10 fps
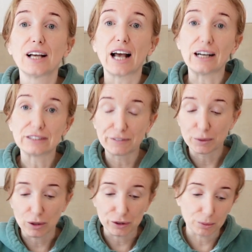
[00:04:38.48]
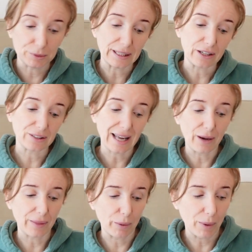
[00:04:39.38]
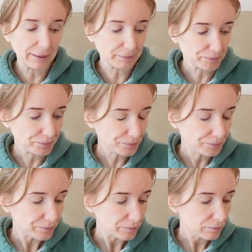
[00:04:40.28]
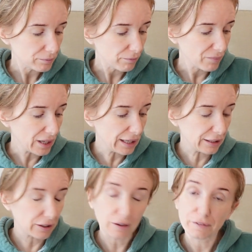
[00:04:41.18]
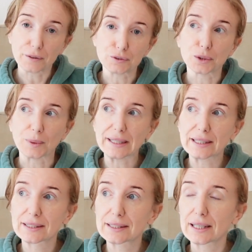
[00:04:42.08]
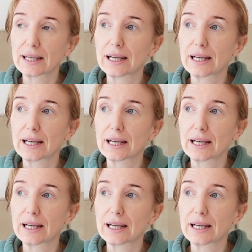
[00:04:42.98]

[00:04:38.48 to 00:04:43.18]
I'll give you all an update on how that went in the future weeks.